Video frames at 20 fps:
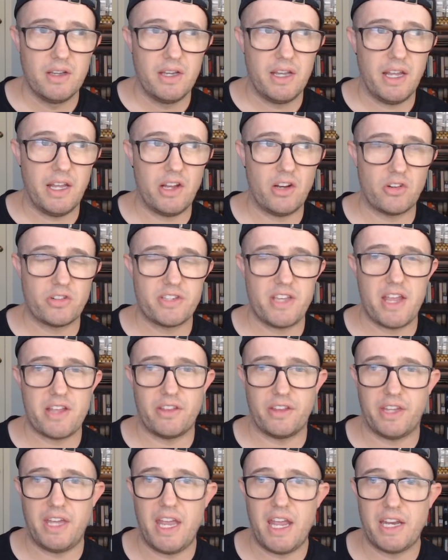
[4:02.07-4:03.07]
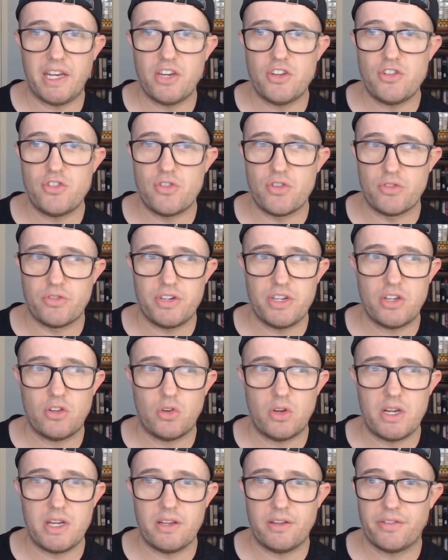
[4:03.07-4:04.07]
you're saying like, hey, I need you to
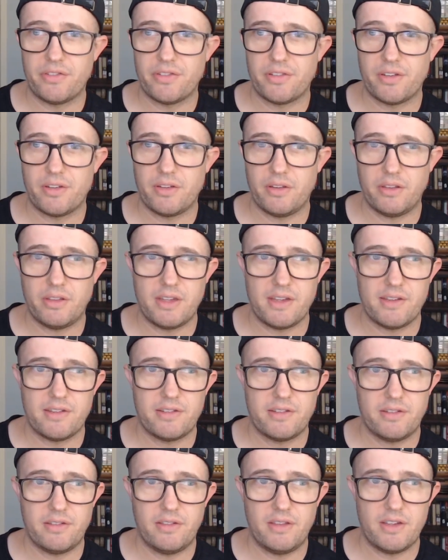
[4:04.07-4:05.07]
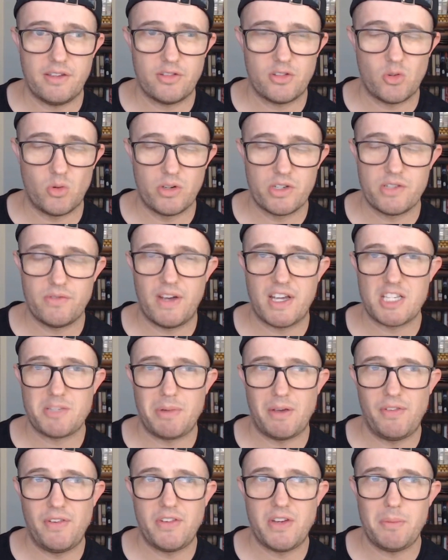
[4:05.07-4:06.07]
decrease this storage device by
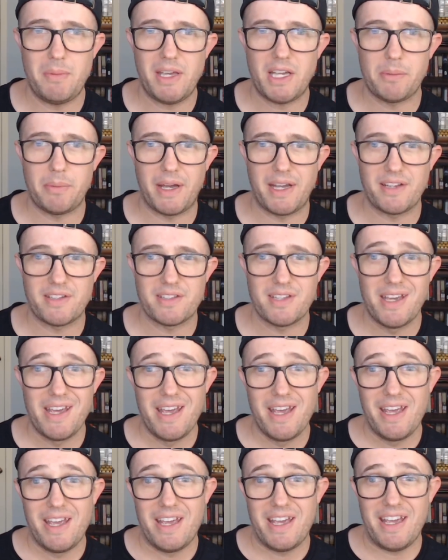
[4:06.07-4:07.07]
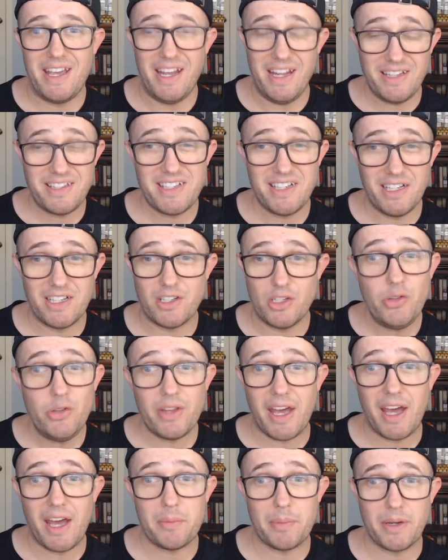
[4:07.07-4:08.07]
50 megabytes. It's going to do
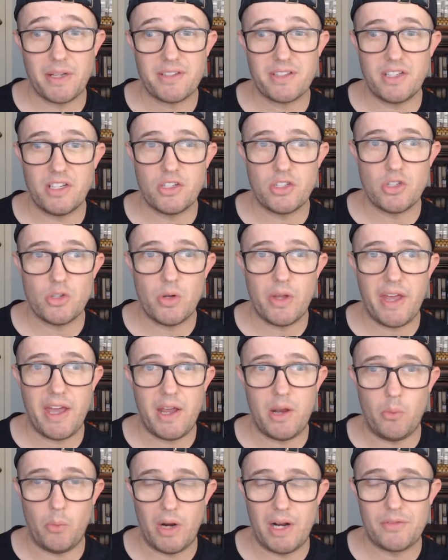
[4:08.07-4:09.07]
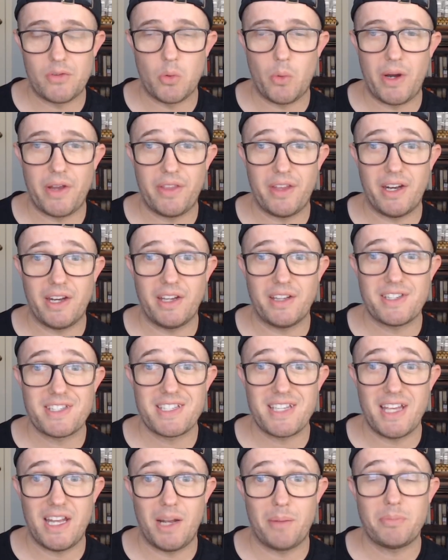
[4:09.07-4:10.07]
that, but it's going to do that in whatever way that it's
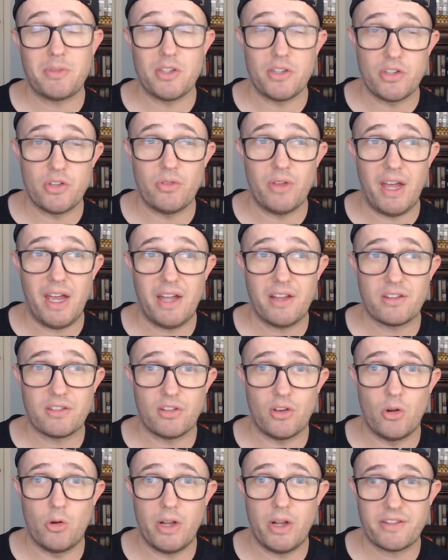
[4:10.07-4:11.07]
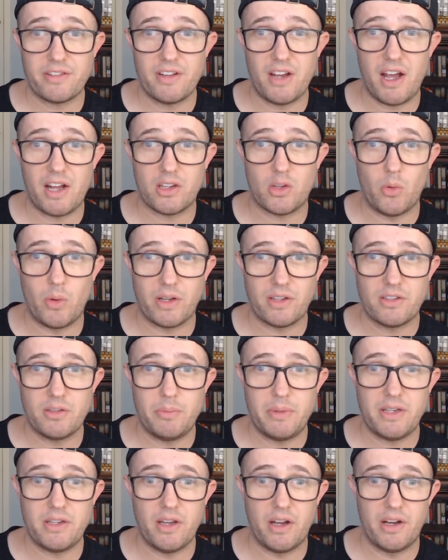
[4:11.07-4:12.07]
set up to do that. So it's not going to
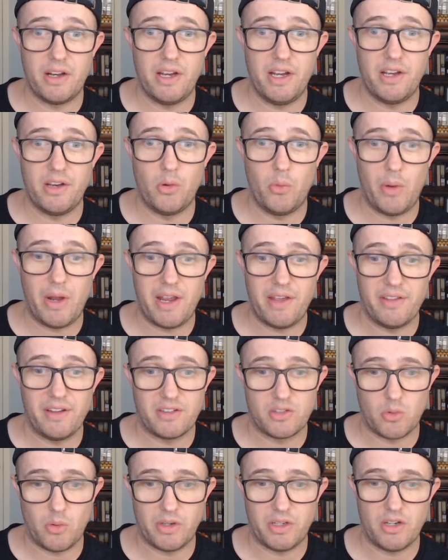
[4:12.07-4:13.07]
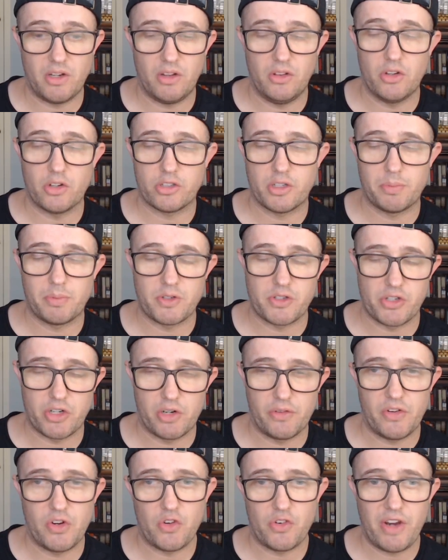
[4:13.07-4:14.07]
be done in a way that's going to look to preserve
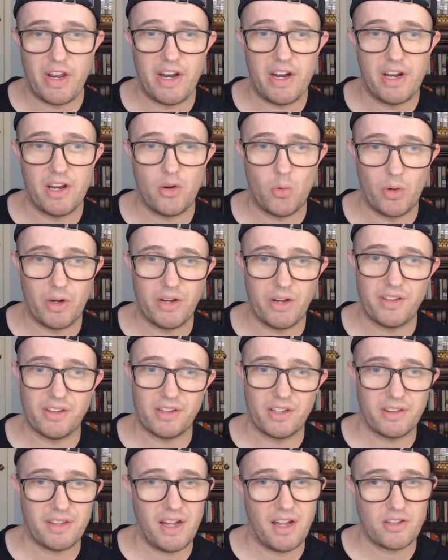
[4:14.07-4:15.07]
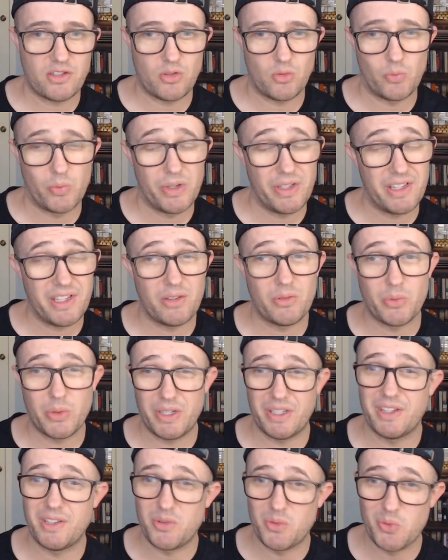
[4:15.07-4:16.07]
your data or anything like that. So really,
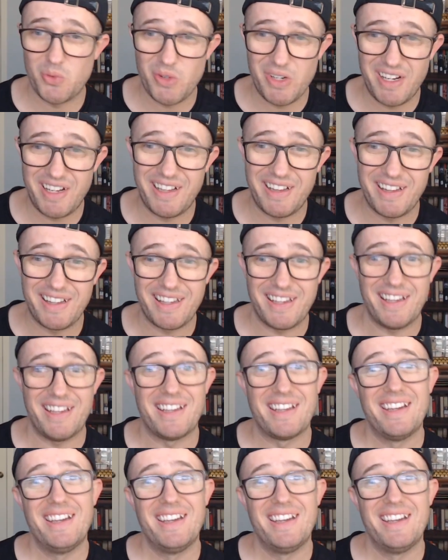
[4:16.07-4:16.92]
really, really